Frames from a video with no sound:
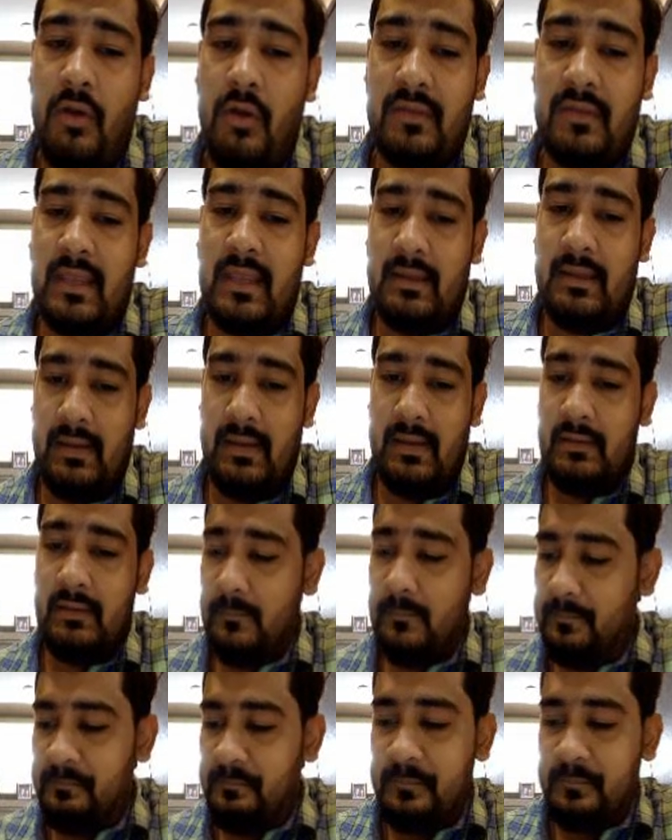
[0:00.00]
the thing is,
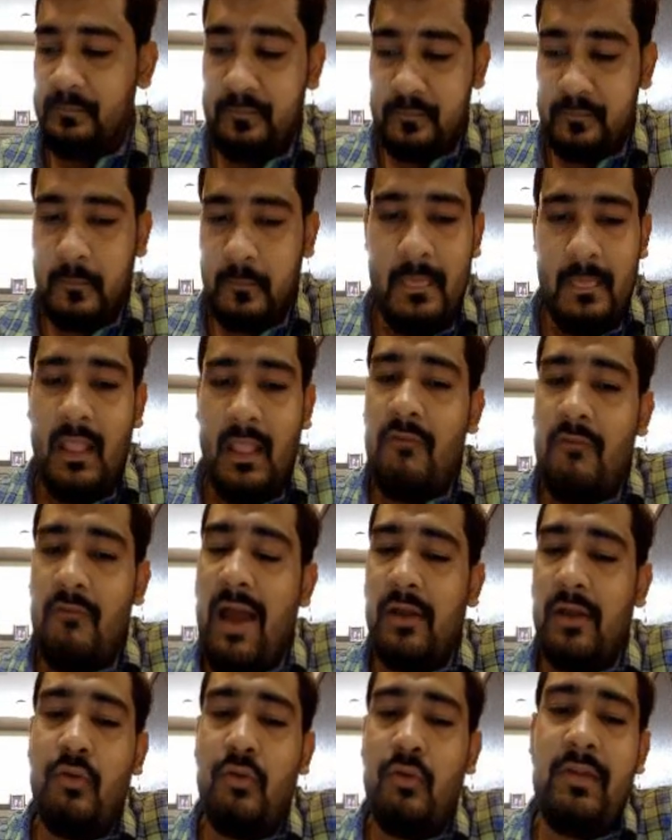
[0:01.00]

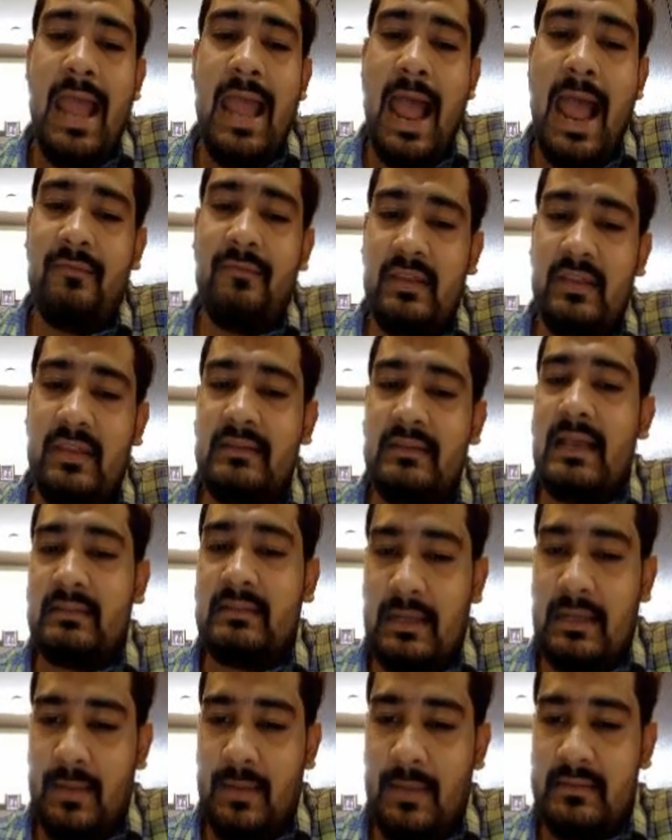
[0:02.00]
why do we have these
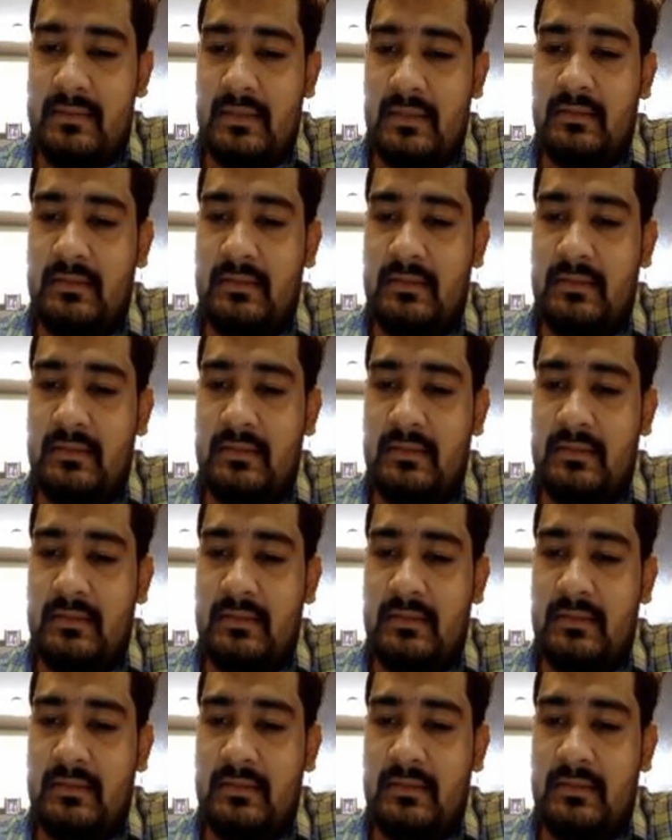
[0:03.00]
extra batches?